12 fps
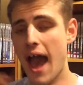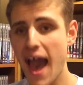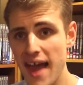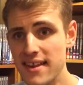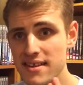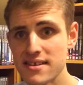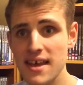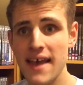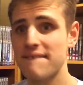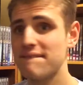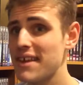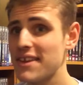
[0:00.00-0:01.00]
And
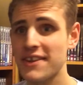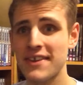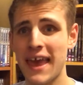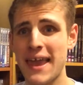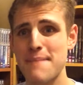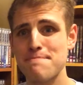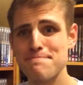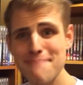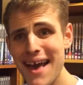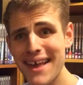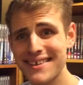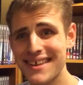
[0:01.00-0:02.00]
this is a
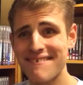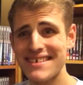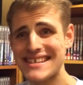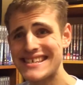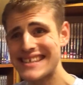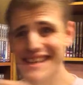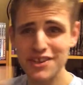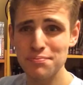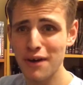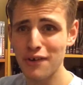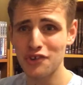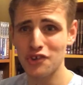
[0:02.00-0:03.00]
massive
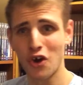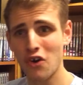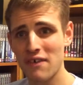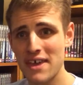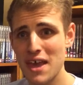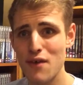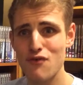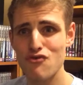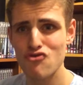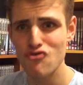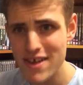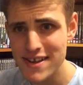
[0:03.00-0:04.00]
6-part story
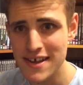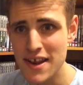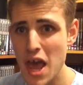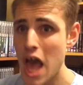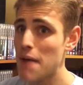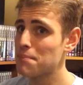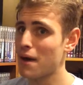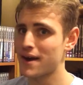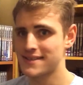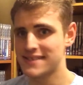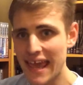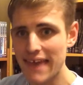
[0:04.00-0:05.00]
written by
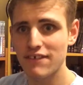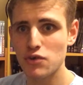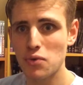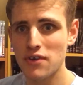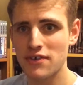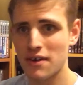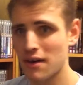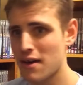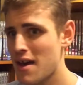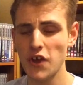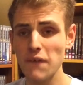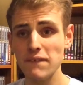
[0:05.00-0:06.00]
David Whittaker.
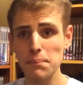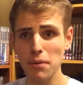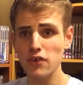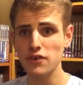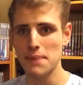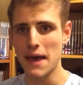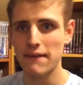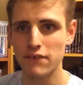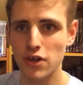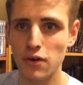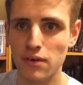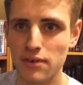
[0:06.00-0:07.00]
So the plot of Power of the
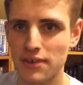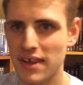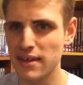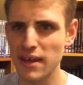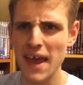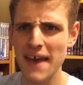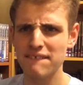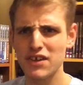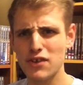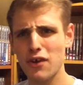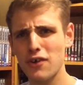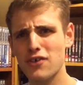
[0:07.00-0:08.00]
Daleks is the
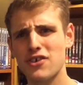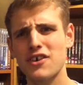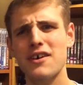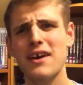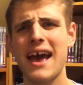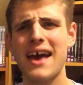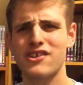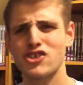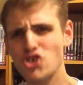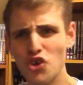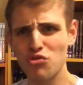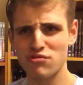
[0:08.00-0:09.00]
Doctor has
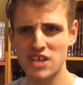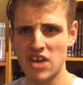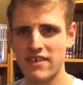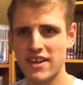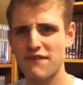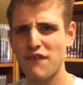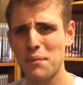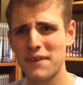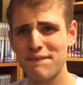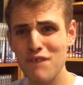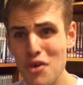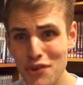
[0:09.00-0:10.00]
just regenerated from his
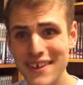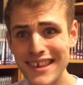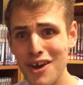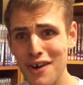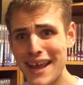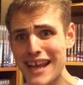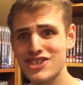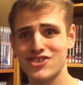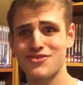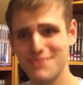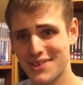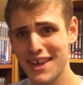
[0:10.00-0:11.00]
first incarnation
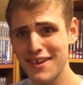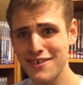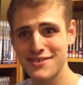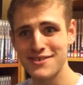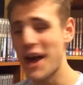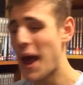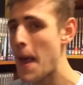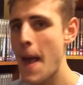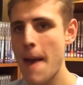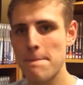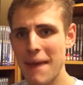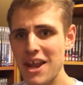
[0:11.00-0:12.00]
to the second.
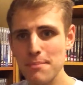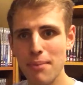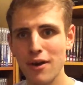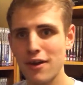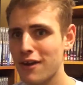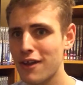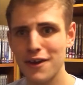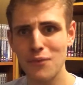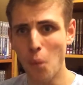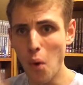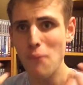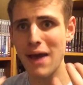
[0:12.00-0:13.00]
Ben and Polly are like,
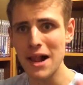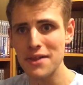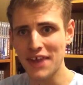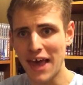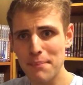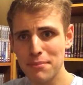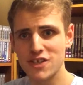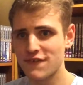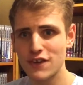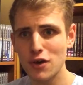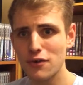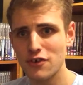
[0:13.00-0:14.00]
what the hell has happened to
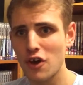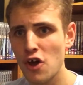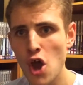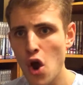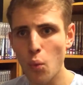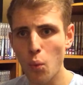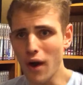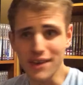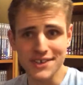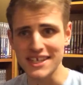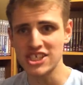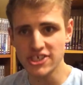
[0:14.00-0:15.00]
the Doctor? Why
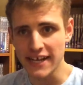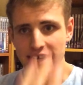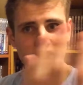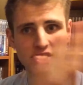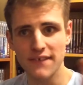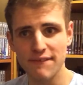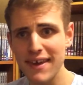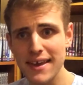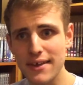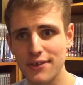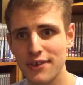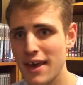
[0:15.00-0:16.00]
has he changed his
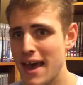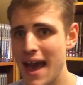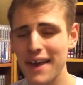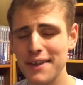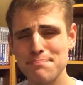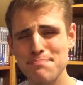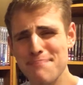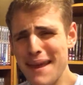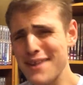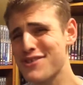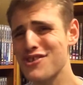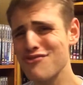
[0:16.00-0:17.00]
face? As
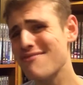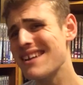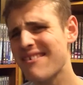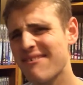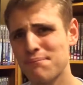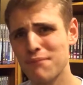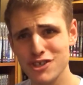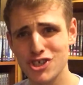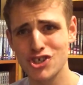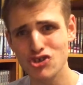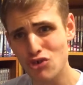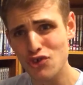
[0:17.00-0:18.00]
Ben doesn't really have
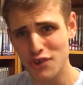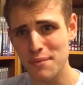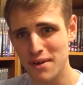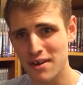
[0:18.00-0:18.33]
much trust in the